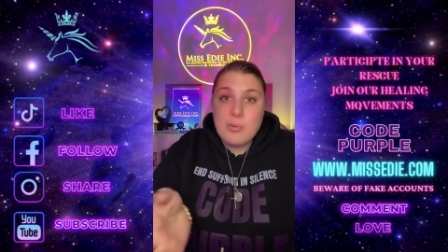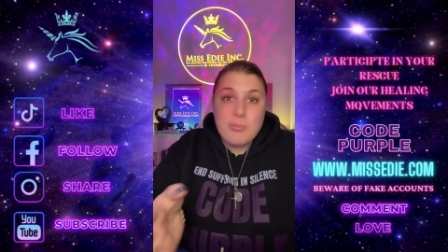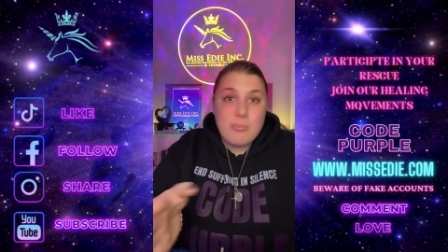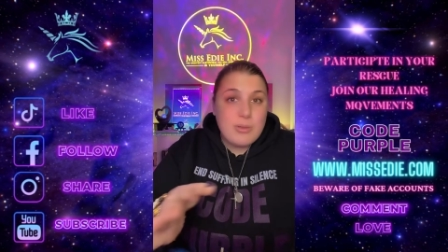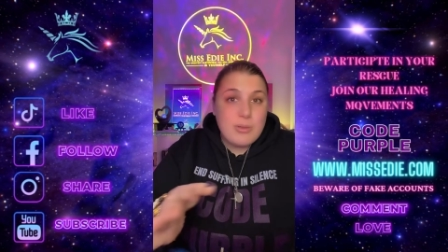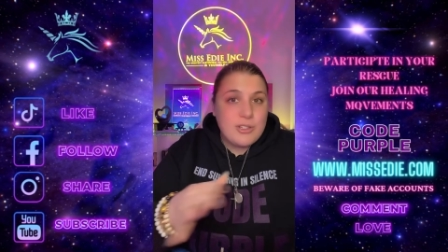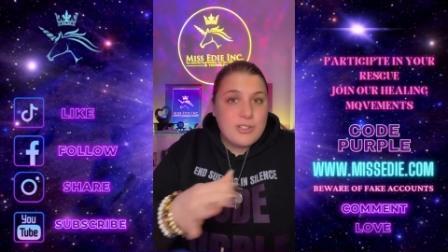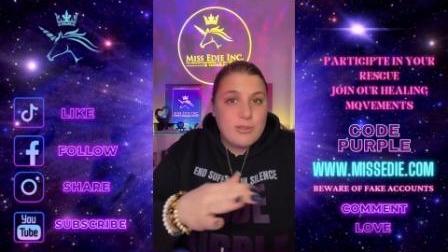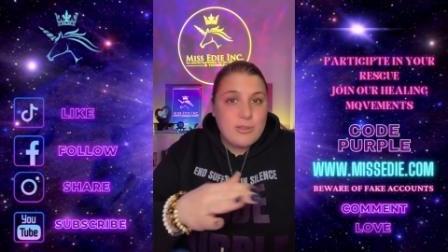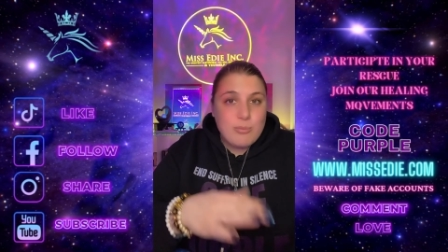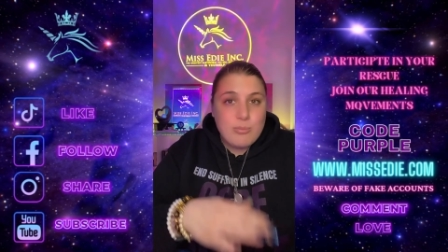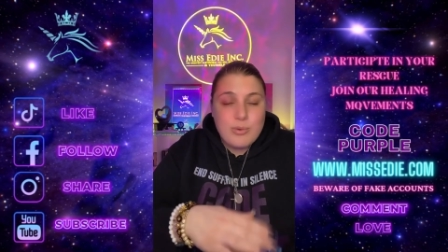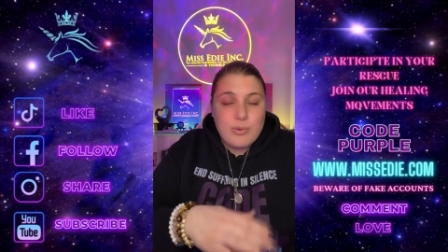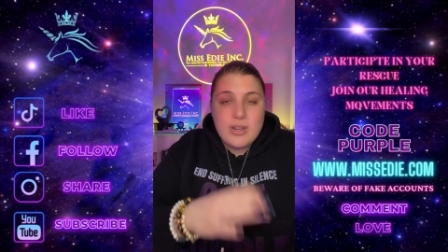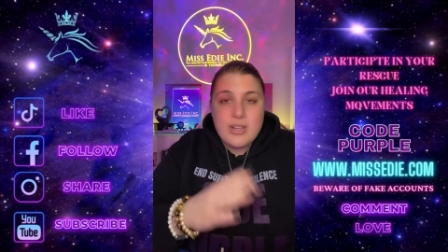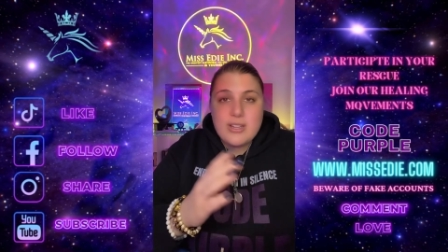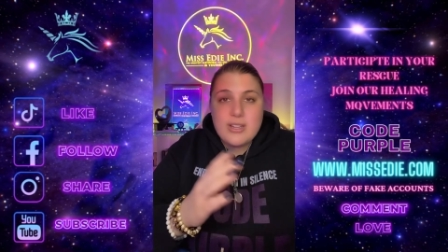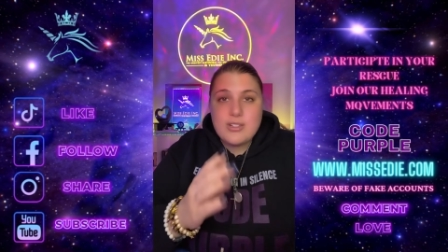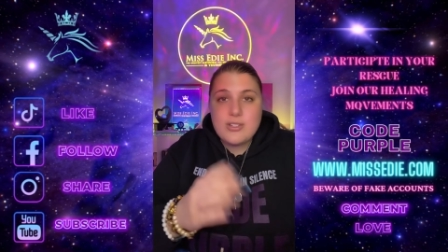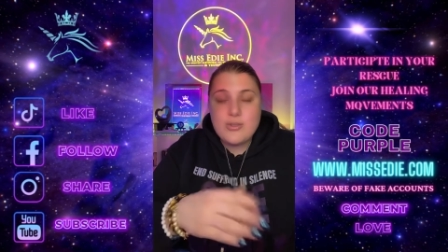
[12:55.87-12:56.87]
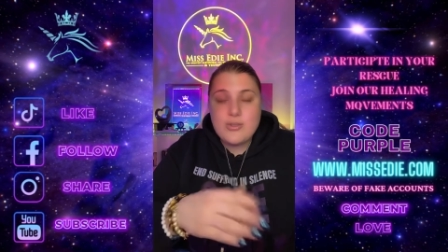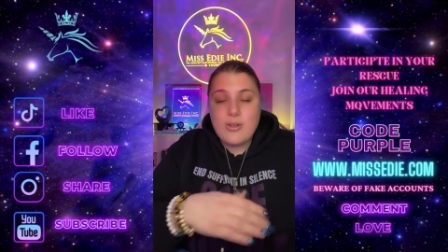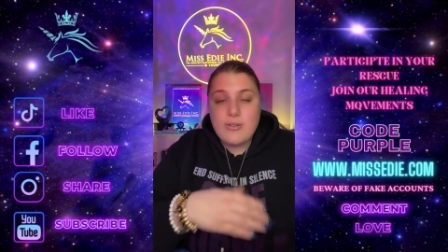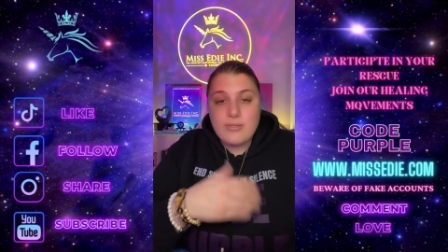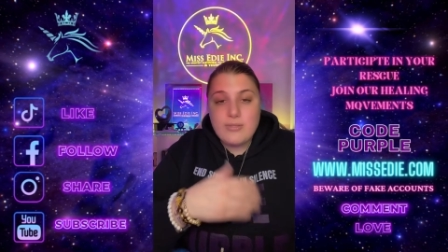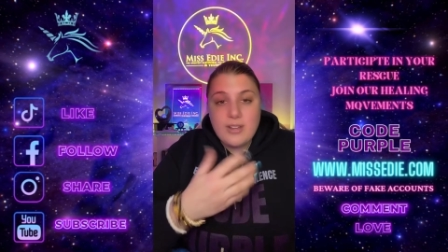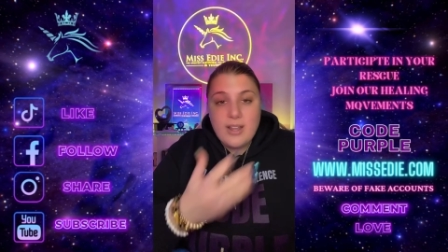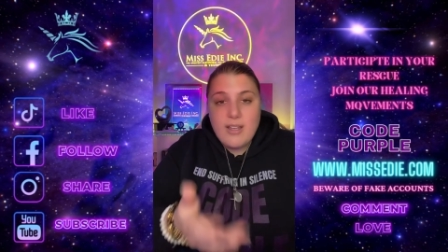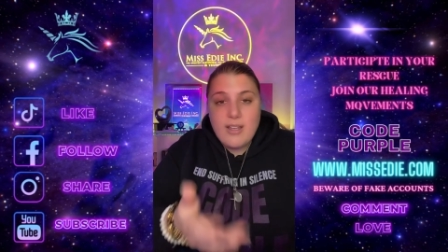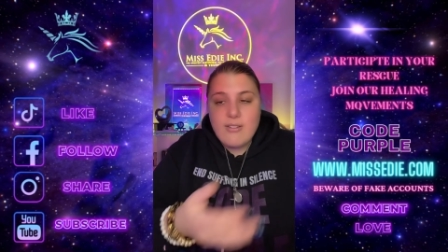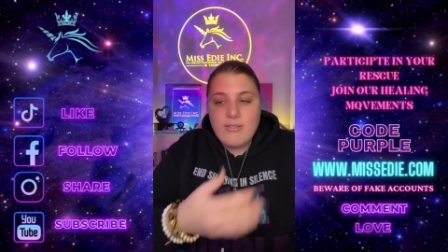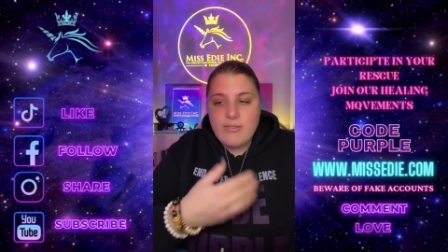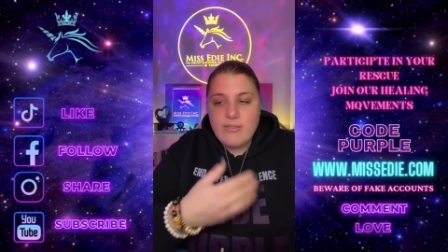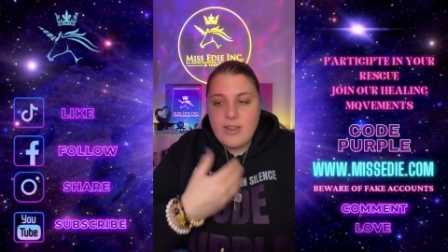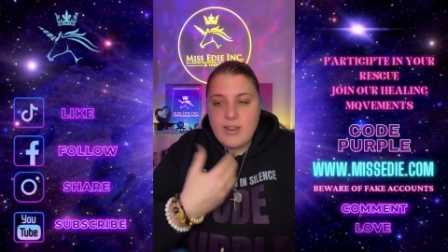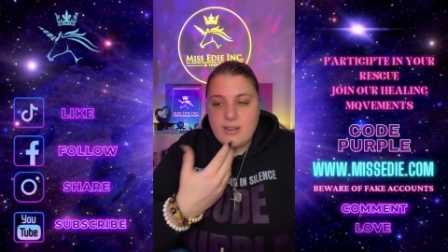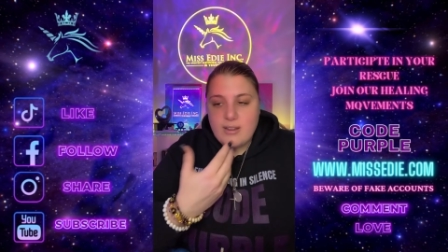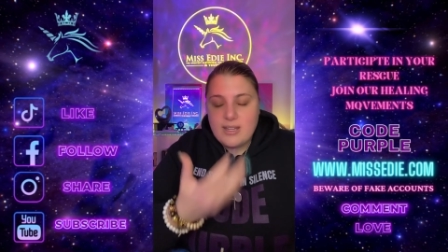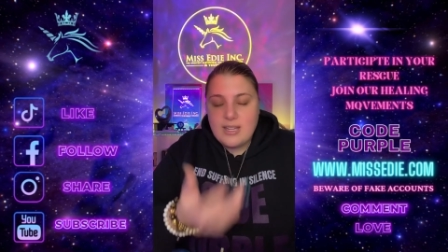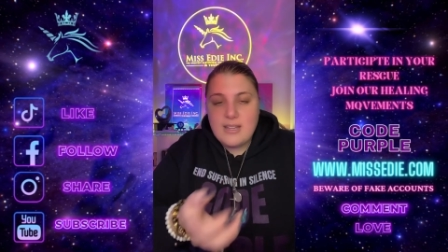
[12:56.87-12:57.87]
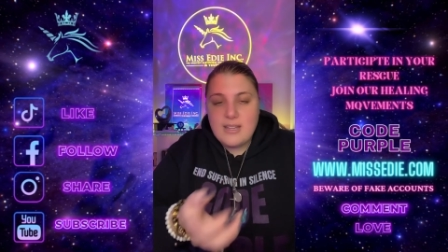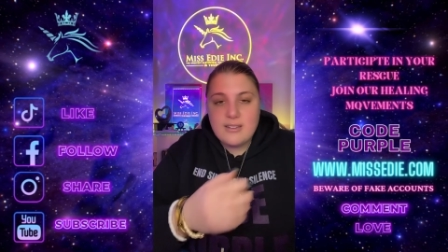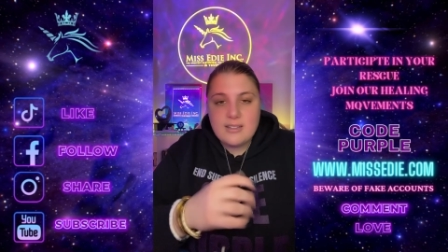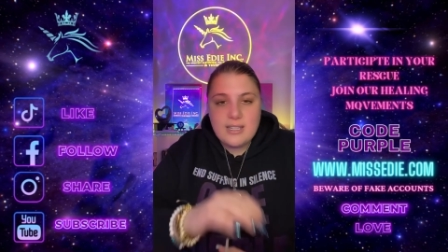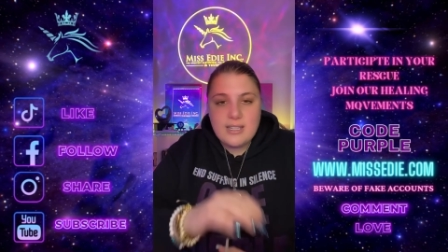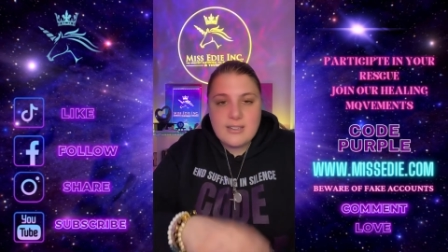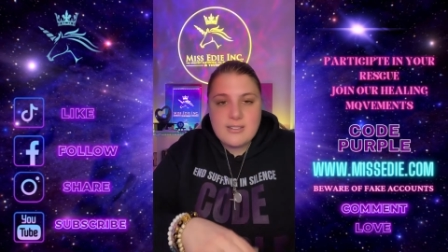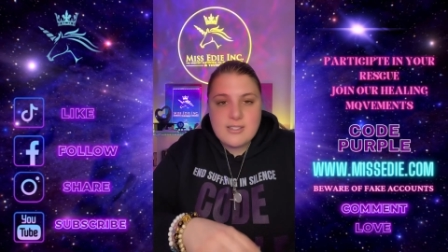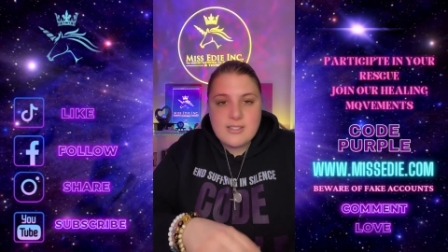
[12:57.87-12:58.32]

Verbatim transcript: and build a bridge of love and healing.